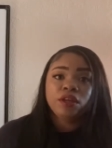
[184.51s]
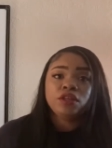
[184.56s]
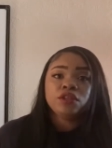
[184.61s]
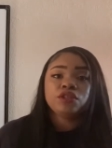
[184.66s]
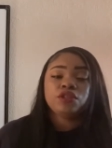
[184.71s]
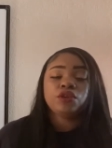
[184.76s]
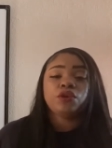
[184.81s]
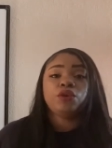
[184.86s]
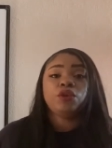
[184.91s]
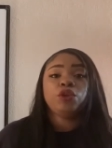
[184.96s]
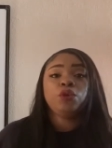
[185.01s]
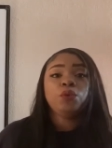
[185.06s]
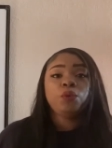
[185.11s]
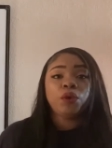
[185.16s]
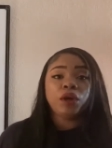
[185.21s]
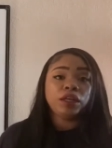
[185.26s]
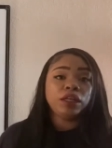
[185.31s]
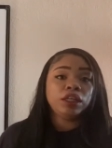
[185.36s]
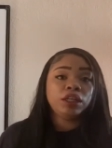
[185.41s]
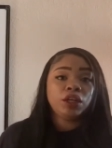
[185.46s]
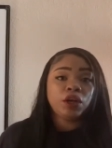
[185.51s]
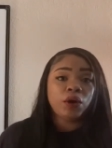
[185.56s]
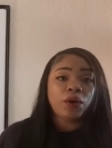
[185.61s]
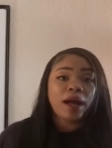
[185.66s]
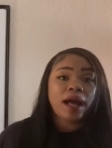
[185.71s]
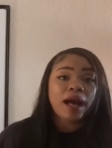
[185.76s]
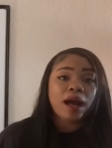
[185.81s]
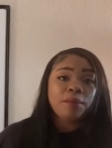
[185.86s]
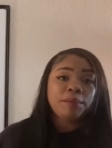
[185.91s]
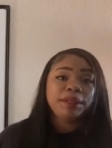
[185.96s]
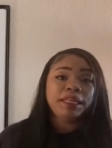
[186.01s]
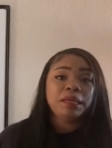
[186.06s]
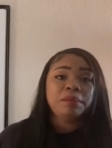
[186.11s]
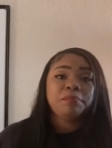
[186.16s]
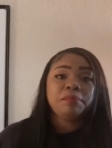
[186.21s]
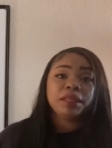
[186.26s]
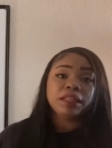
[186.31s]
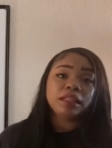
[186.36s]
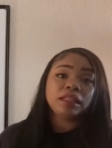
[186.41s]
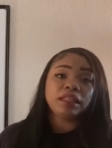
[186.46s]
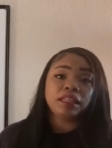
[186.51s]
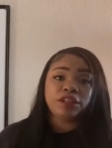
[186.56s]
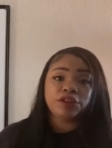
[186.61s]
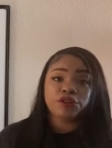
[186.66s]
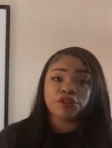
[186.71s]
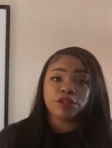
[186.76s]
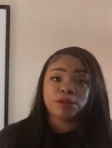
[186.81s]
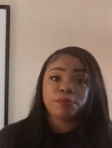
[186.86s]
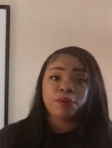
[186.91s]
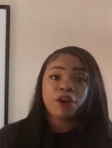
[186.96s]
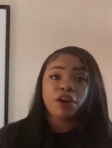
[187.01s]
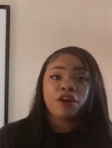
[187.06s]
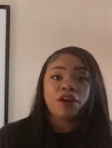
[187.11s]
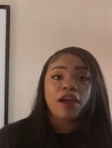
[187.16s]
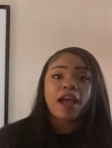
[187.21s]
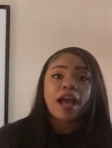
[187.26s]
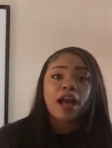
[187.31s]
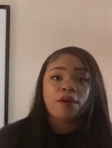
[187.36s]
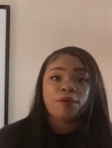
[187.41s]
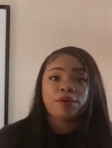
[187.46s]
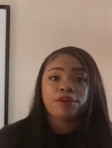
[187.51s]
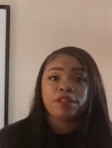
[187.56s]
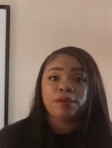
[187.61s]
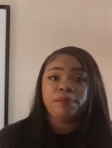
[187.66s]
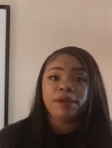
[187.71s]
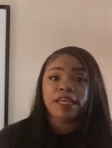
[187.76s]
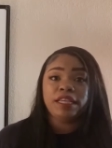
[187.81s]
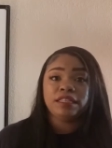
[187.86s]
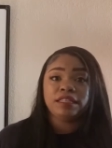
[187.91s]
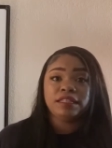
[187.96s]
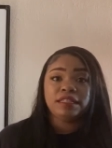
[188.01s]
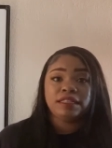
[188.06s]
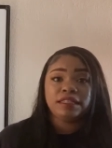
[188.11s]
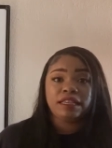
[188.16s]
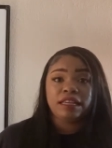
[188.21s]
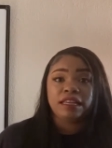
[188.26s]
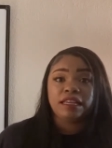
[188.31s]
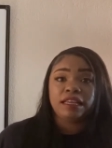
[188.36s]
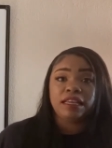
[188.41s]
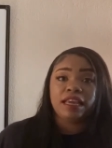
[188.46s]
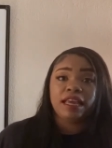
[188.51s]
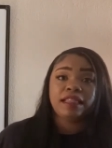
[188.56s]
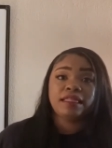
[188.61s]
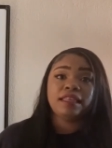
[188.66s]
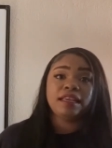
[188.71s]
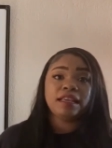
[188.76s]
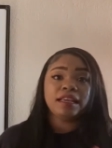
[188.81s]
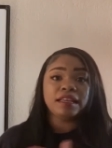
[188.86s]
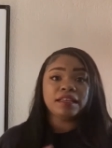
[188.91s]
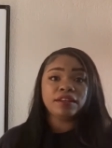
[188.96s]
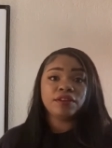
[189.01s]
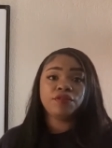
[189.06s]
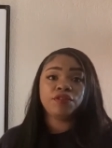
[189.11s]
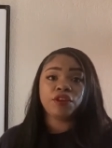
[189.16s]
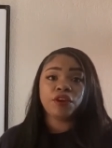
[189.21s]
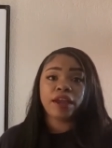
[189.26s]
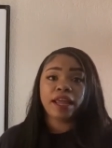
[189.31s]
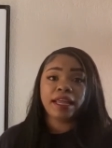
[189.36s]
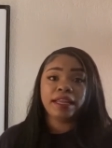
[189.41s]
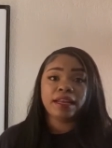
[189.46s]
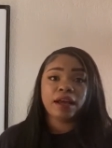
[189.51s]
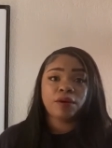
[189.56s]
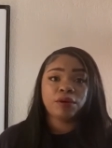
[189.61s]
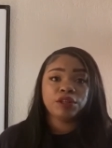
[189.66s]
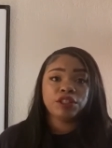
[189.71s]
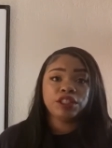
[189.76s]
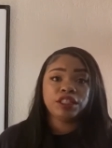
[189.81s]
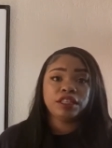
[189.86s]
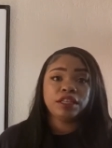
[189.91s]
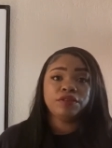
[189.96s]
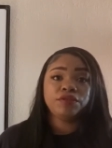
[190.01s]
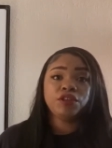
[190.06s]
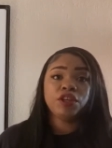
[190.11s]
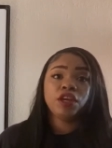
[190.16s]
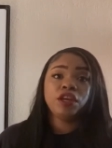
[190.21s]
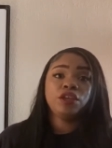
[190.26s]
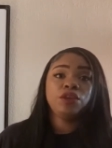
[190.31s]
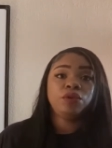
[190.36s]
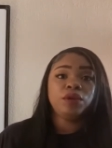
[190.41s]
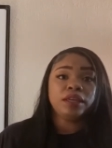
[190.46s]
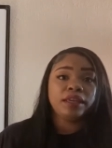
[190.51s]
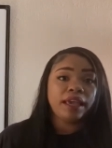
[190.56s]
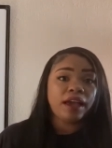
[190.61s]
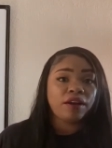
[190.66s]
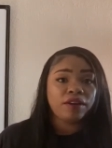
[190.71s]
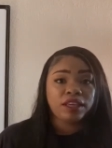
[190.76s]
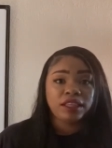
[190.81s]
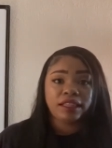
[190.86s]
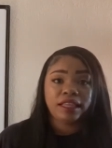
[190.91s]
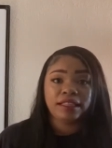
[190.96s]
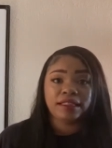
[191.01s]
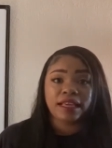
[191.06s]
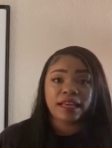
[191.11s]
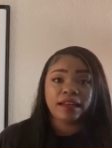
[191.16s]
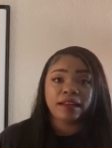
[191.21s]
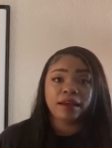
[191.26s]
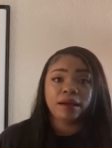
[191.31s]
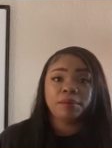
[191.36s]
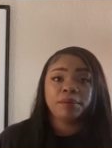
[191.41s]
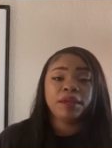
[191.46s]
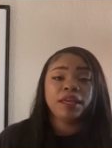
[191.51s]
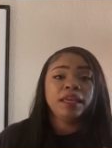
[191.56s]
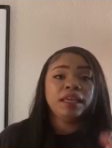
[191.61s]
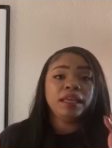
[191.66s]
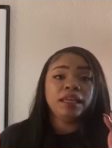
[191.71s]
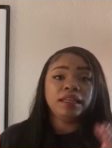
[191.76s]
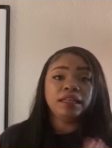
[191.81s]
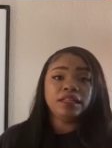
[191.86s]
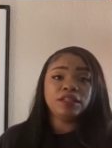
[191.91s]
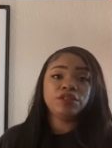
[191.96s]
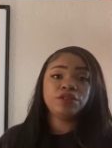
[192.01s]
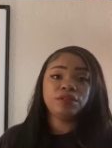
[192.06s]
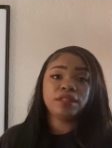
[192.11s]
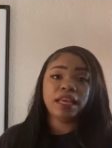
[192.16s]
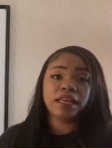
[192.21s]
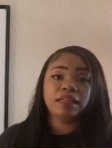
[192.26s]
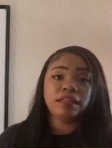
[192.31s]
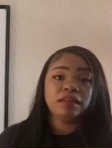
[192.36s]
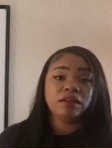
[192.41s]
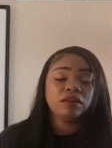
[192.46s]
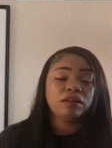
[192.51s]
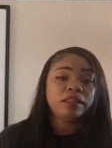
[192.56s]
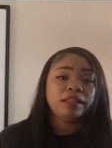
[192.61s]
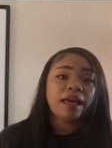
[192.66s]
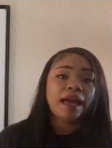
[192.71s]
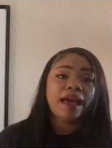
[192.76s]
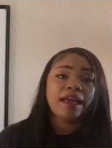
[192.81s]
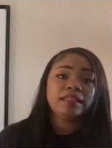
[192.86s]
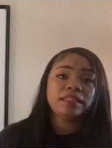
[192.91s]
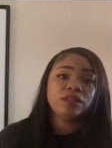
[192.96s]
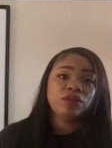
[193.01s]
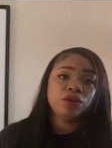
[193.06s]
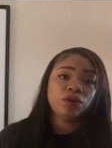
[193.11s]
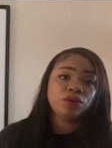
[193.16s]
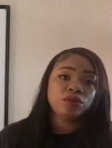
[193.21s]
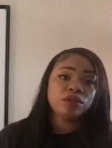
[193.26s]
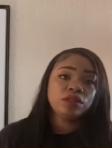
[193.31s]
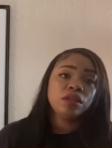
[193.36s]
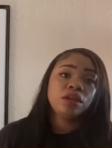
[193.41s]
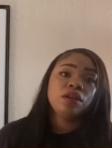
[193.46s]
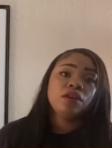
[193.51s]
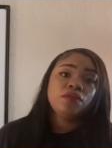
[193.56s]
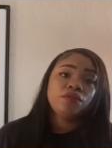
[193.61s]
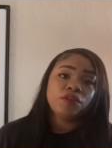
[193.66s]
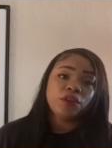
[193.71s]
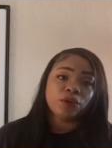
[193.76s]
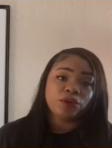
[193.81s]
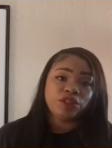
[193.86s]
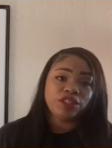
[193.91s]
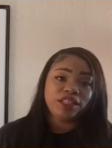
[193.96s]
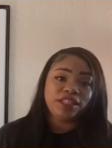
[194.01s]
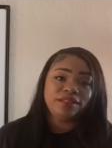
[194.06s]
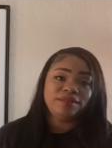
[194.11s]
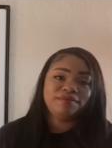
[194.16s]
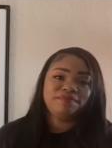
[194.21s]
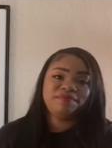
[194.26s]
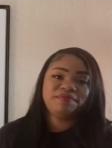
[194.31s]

So you want to know how many milliliters per hour the patient is getting at the end of your 8-hour shift. You can calculate that up and enter that in on the I's and O's flow sheet.